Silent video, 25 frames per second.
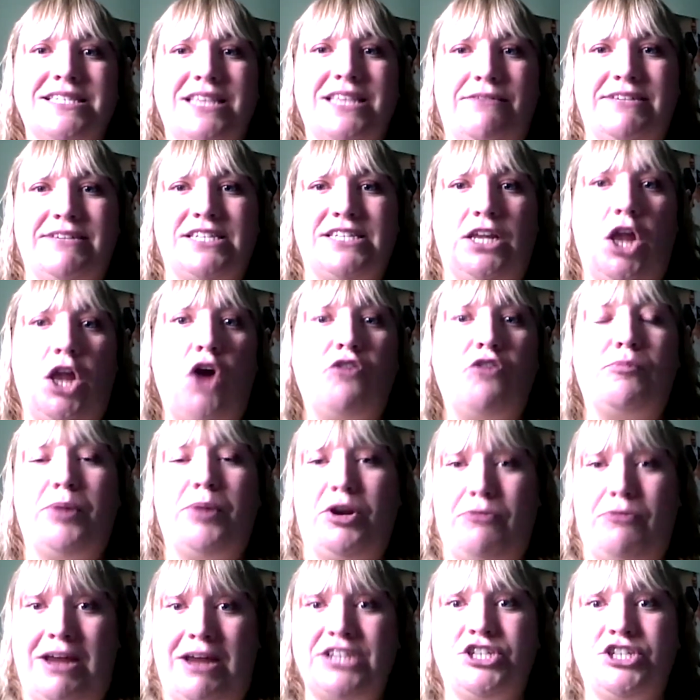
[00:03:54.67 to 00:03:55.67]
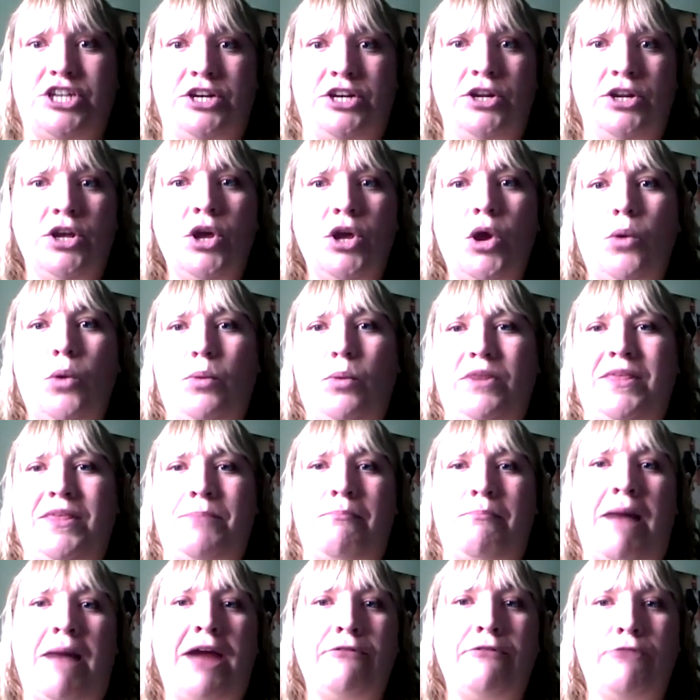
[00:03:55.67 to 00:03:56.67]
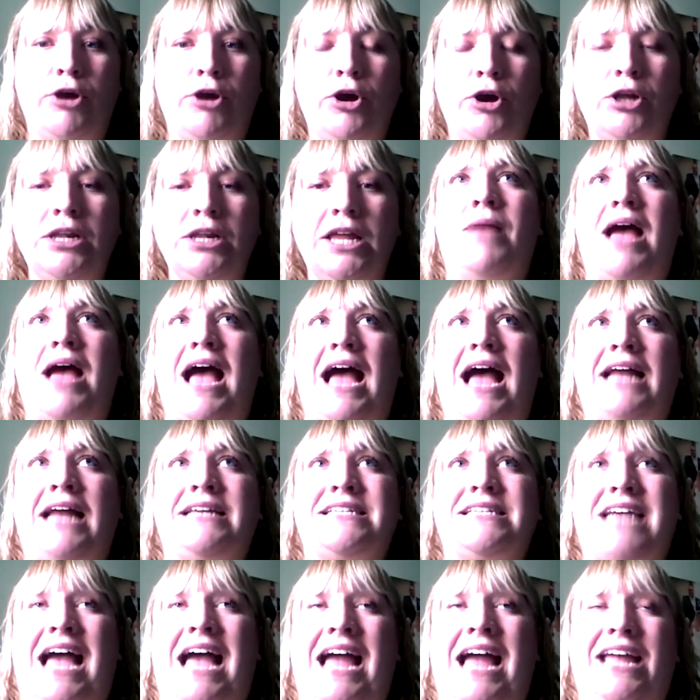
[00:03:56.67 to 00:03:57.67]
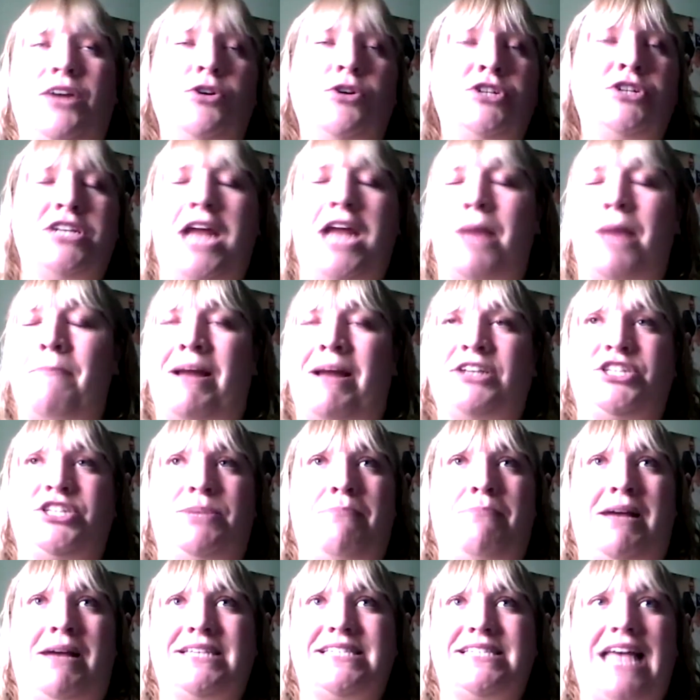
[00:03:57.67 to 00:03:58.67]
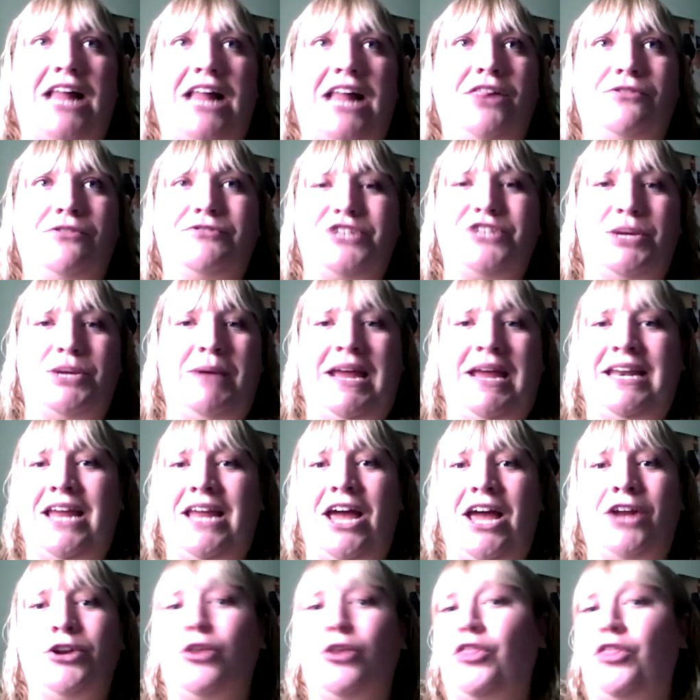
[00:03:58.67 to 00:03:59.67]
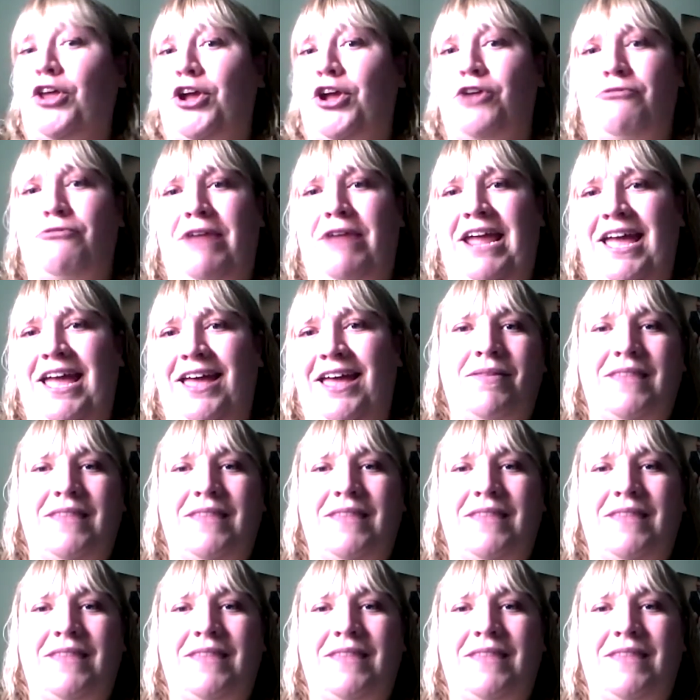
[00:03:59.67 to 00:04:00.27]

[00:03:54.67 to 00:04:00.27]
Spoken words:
There is a lot of progression within my role, and I couldn't imagine myself doing another career.